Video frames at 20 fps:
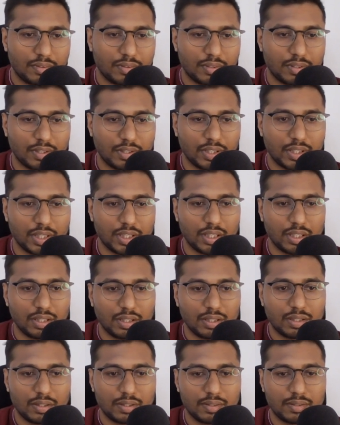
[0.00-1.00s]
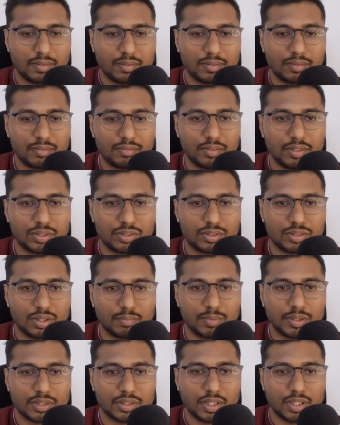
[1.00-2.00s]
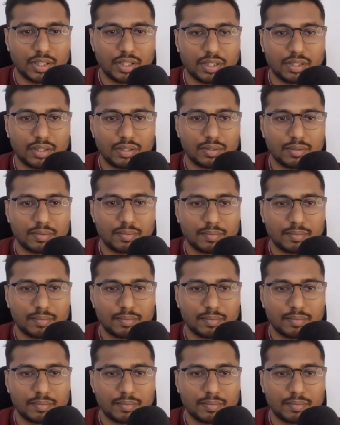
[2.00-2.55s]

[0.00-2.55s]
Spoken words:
and we'll stop this container.